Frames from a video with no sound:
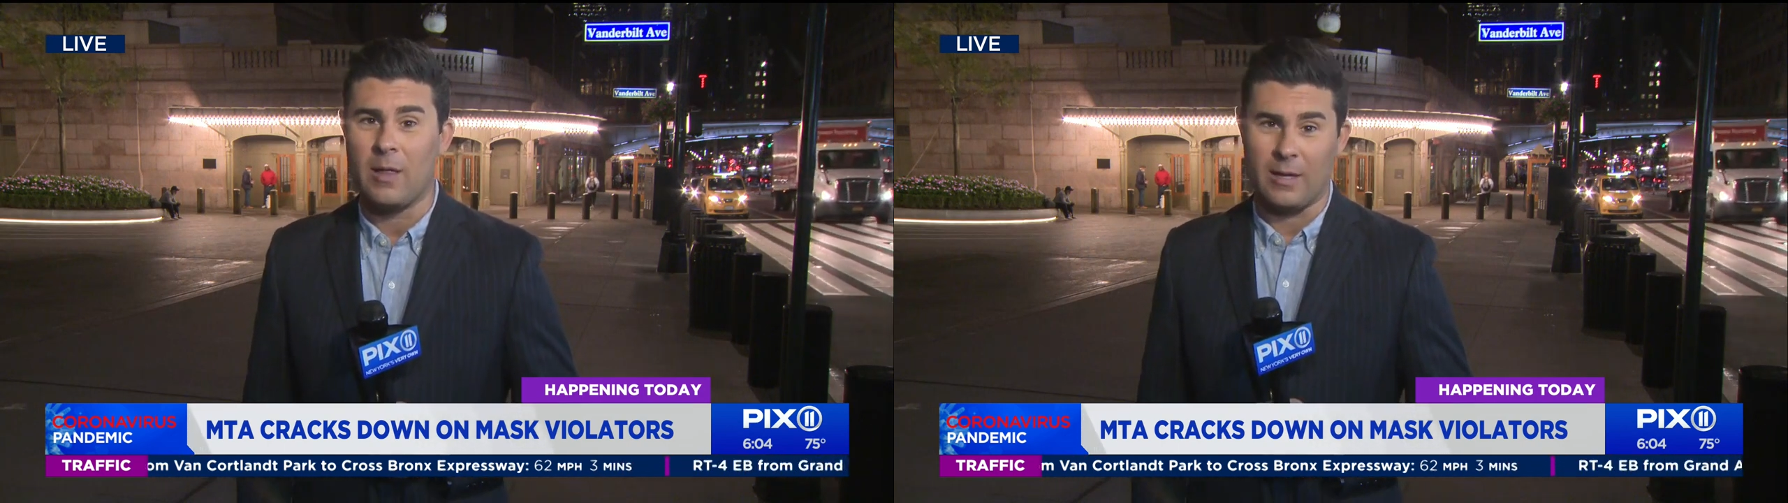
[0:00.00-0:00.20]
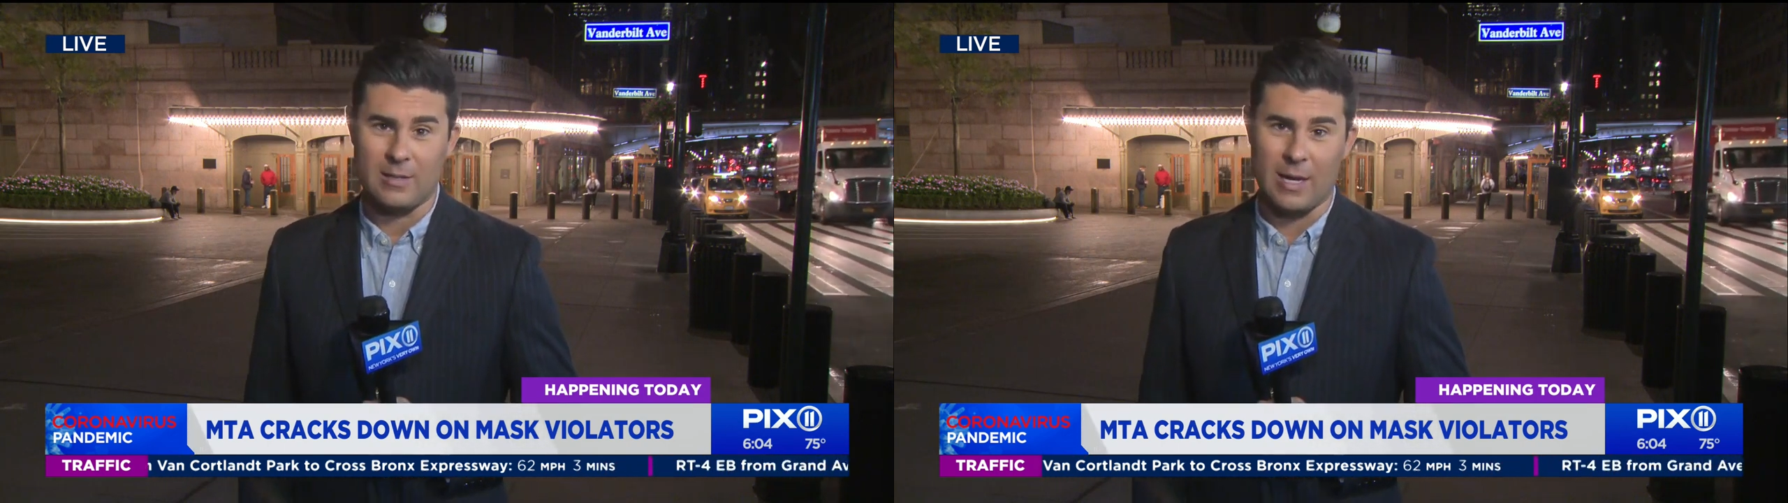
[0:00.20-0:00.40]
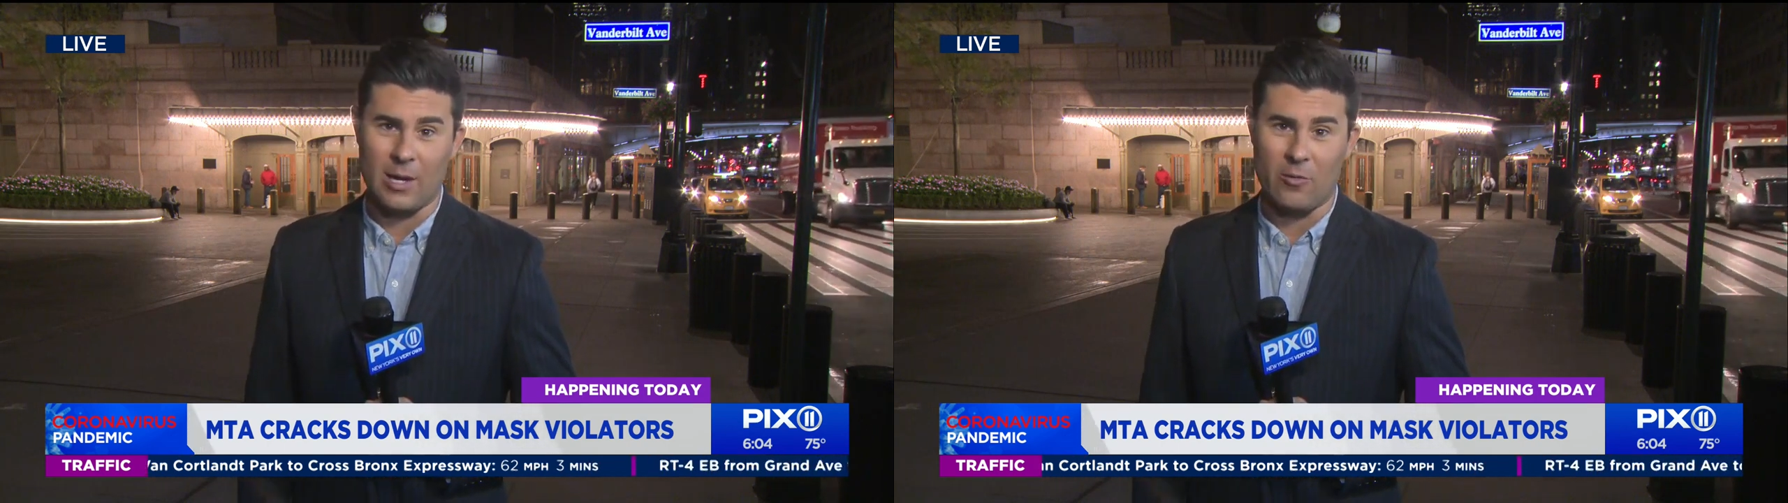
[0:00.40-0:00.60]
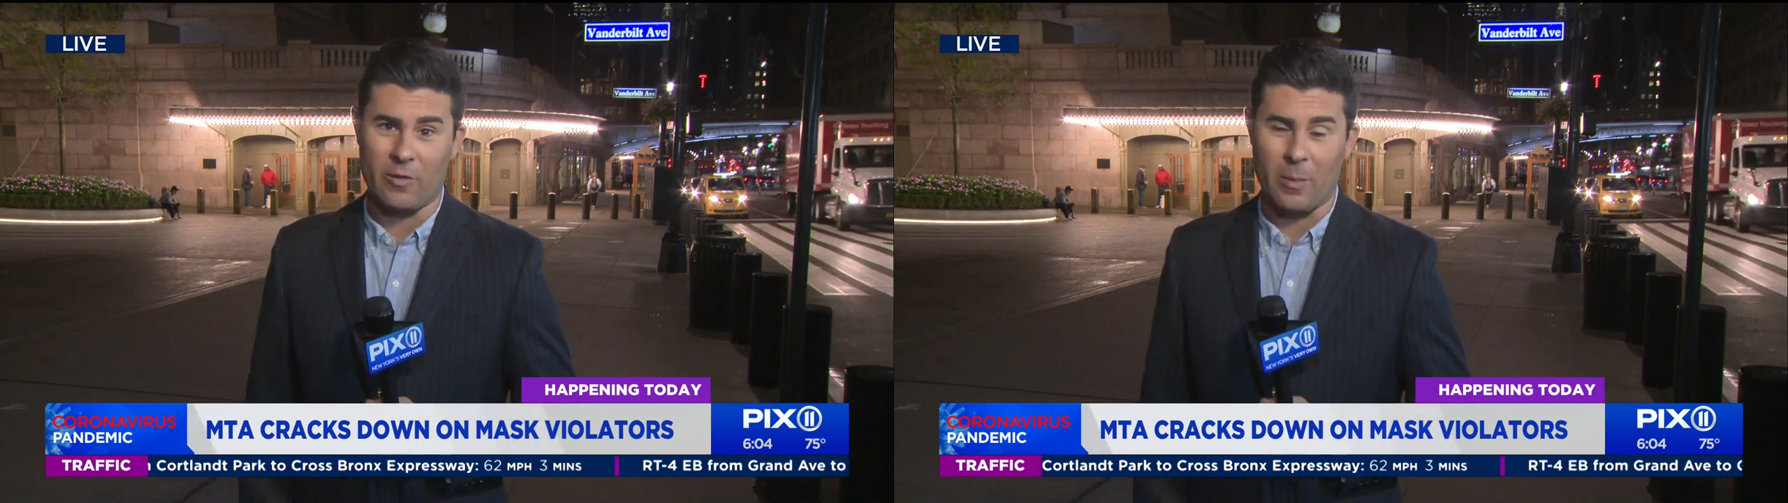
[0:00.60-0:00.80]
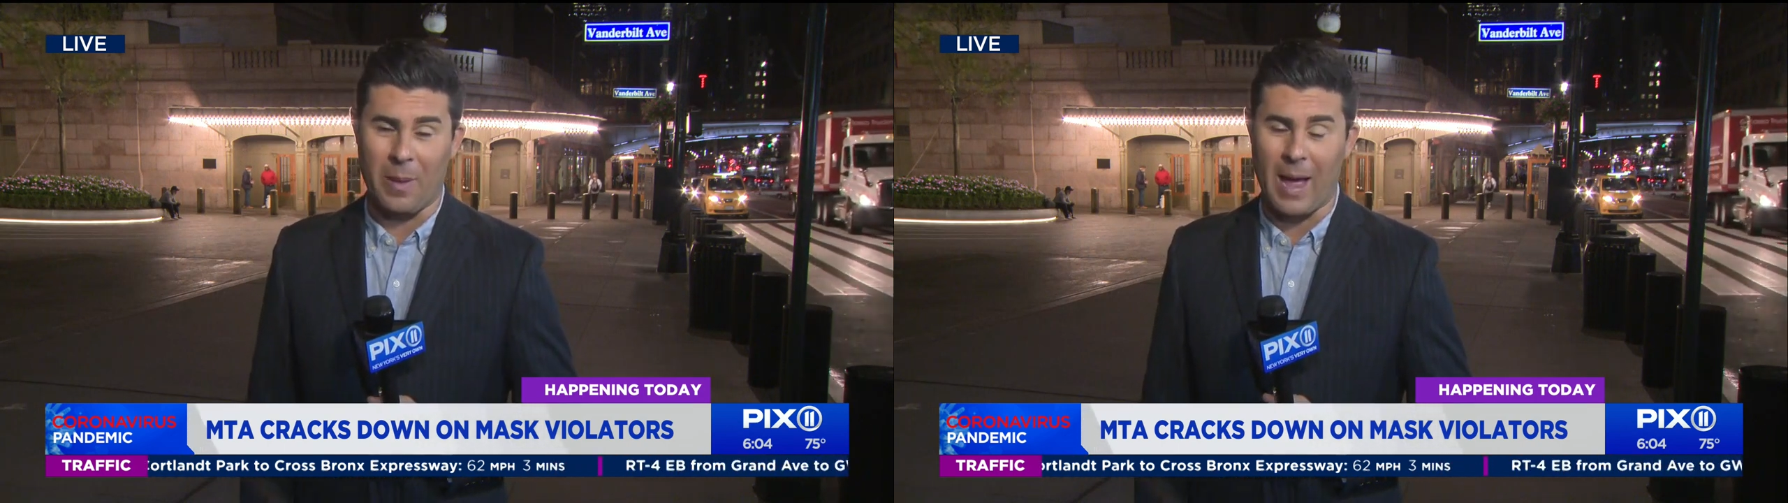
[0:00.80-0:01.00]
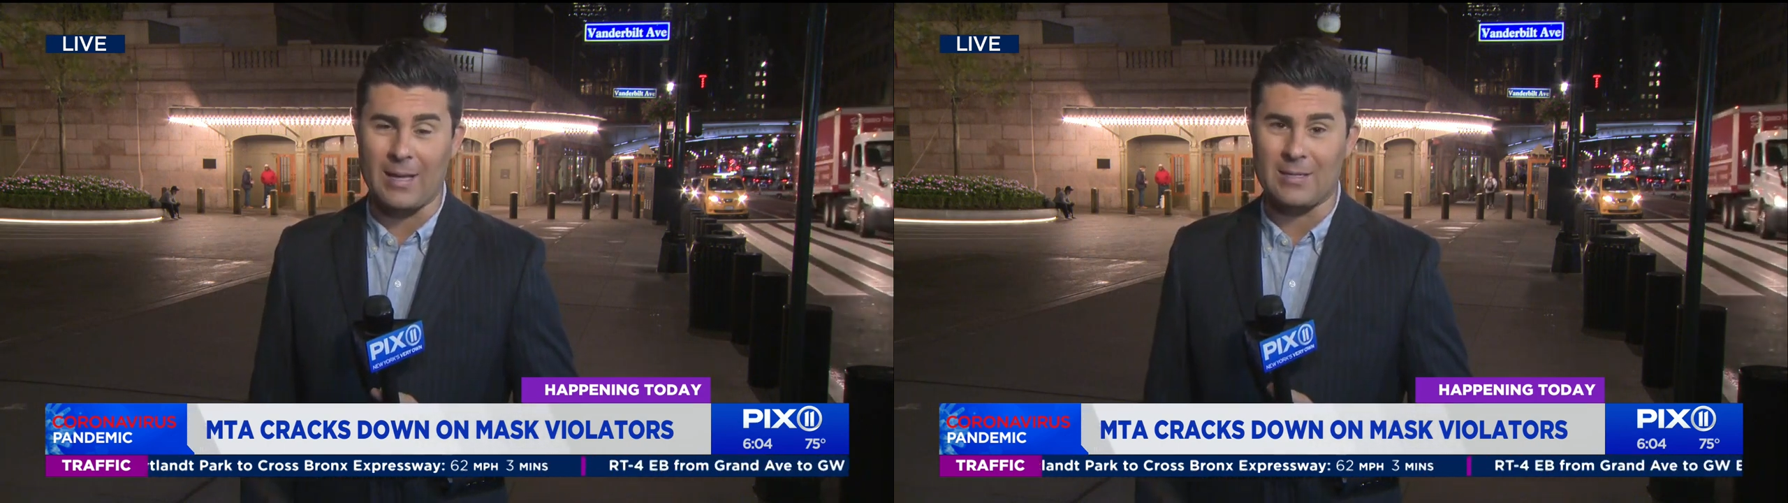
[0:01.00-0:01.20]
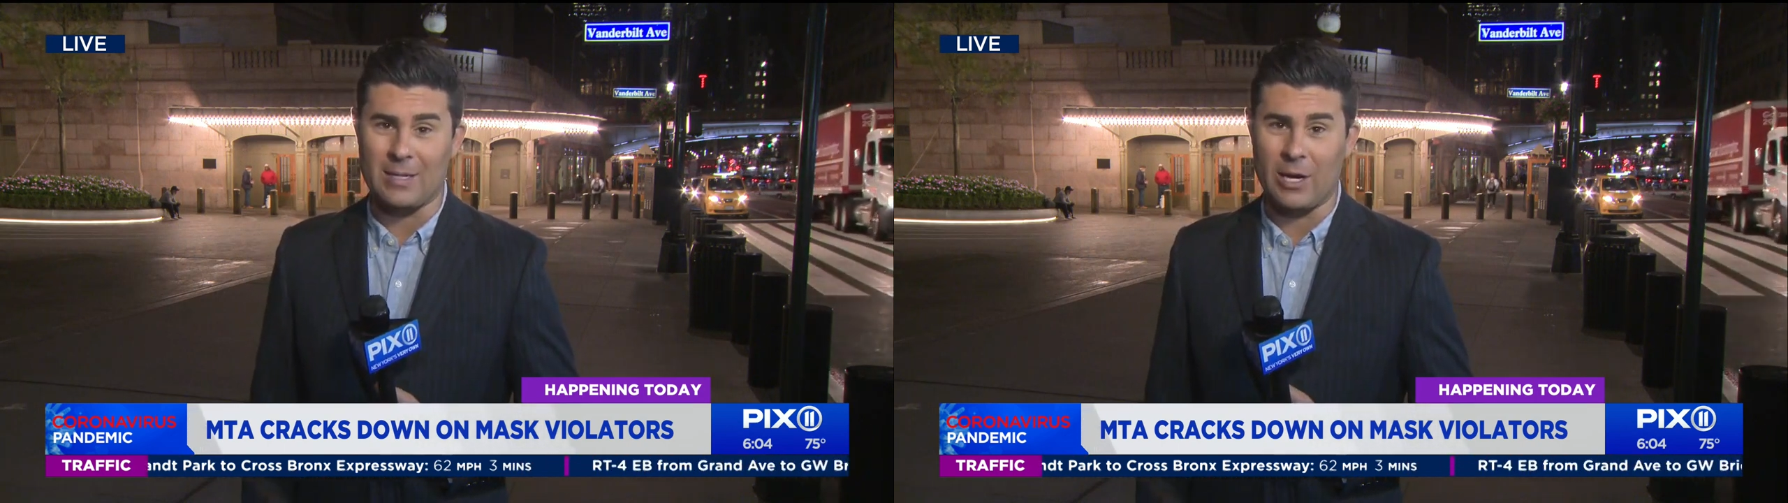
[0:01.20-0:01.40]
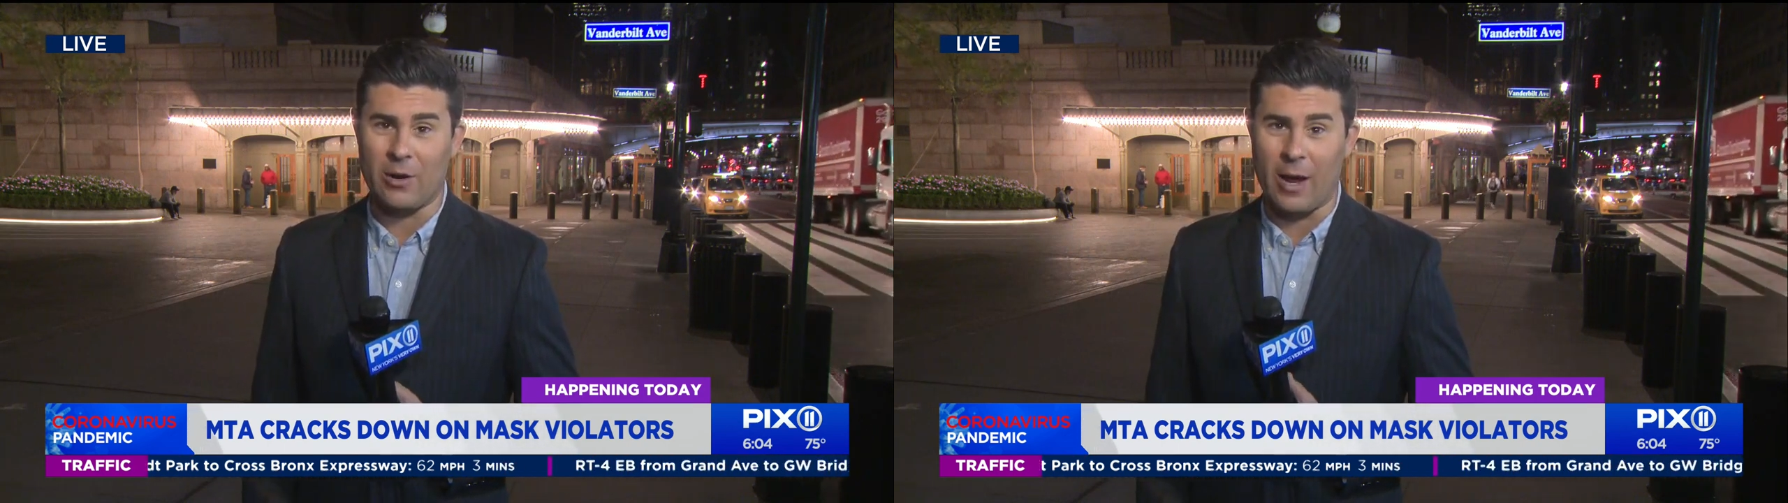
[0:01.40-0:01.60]
They say over the past
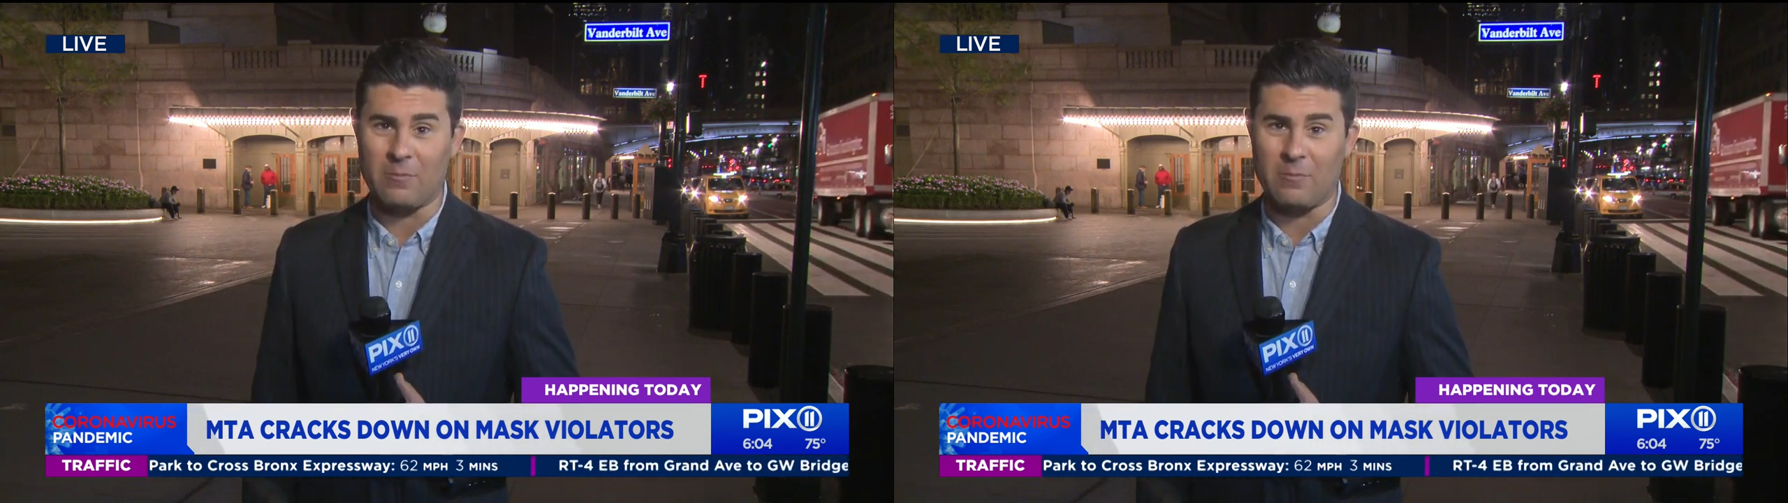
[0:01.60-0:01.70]
year,